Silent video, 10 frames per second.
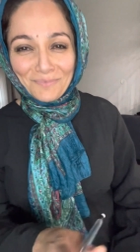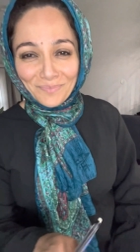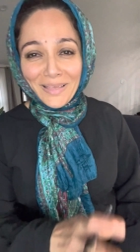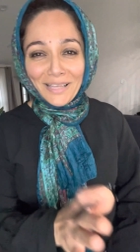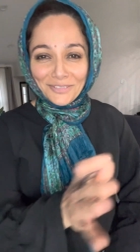
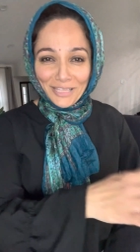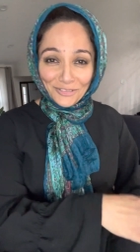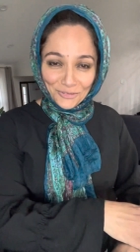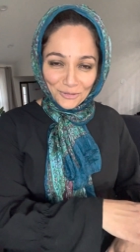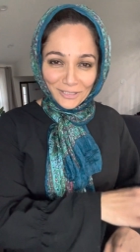back to that
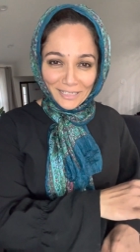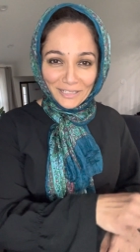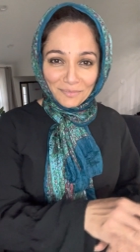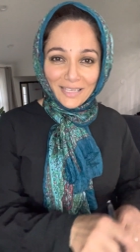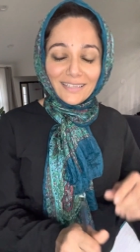story in a
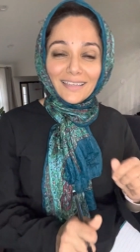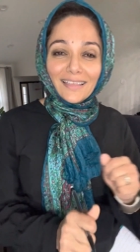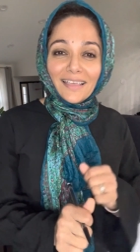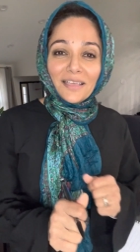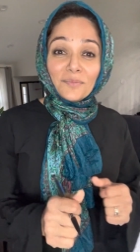bit.
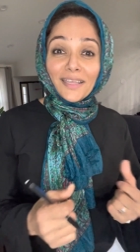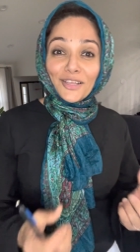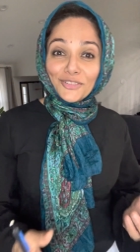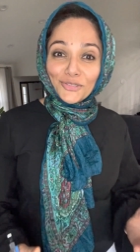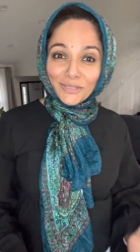But I
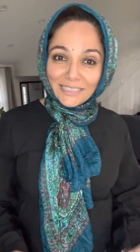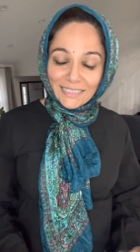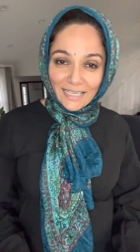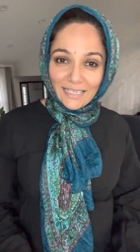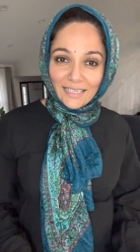got so
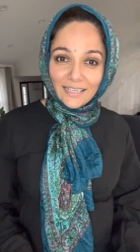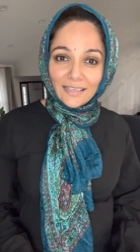excited